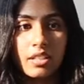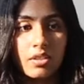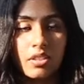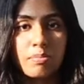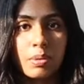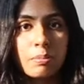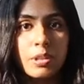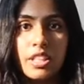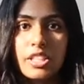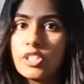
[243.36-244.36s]
sort of
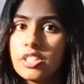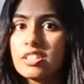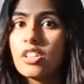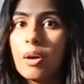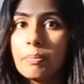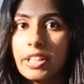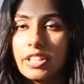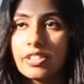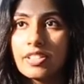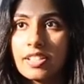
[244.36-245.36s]
permutations and
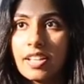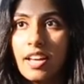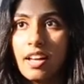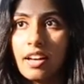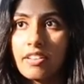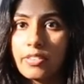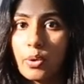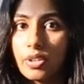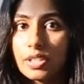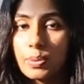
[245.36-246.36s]
combinations of
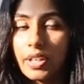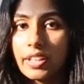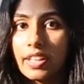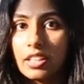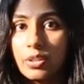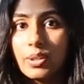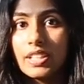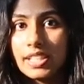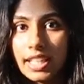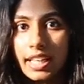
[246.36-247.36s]
coursework that you can
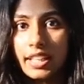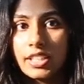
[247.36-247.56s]
take